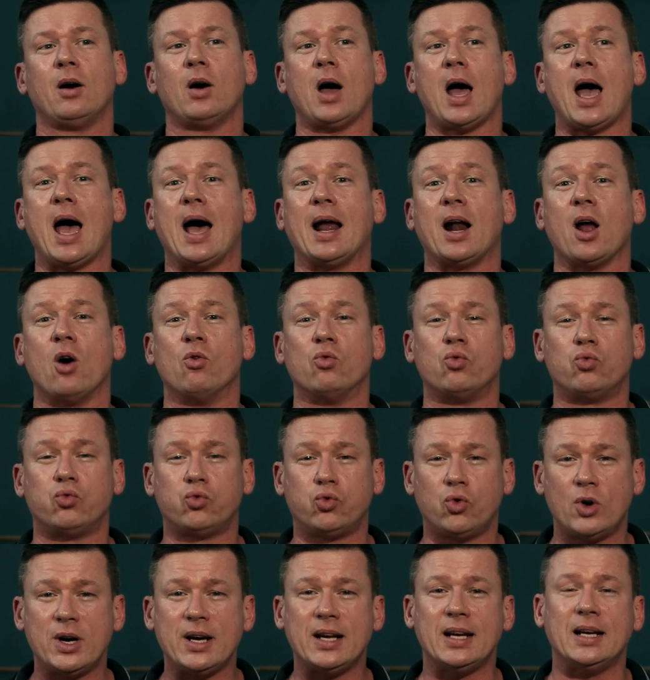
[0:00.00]
at a
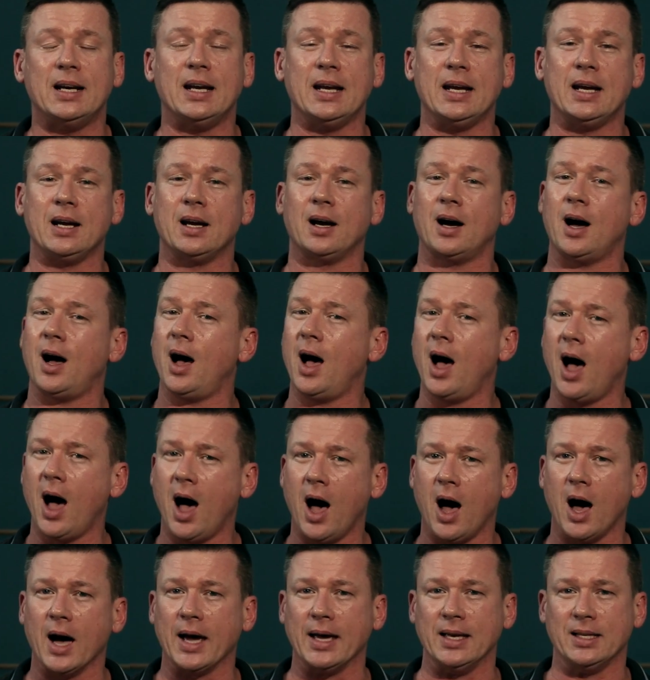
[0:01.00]
really
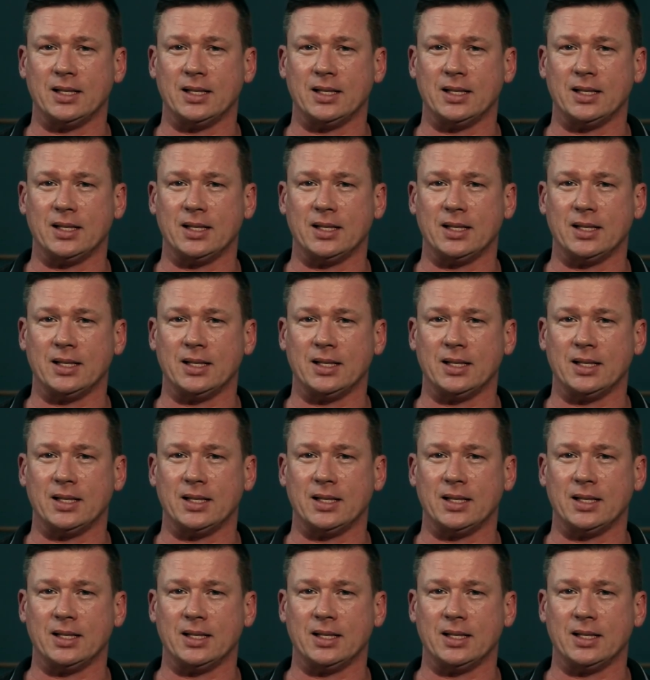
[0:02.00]
high